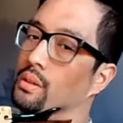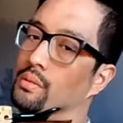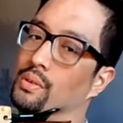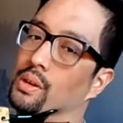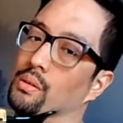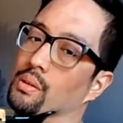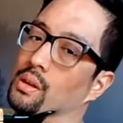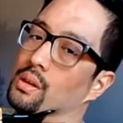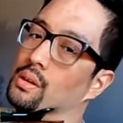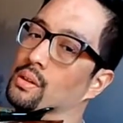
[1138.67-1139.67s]
Follow
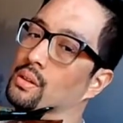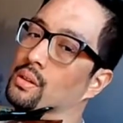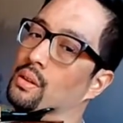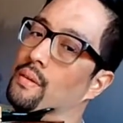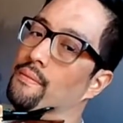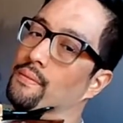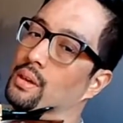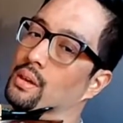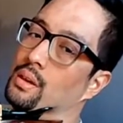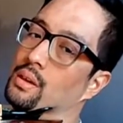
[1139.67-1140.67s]
along.
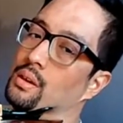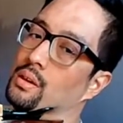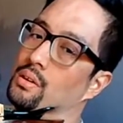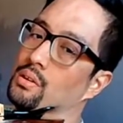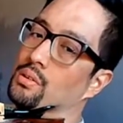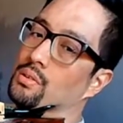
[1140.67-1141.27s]
Fingers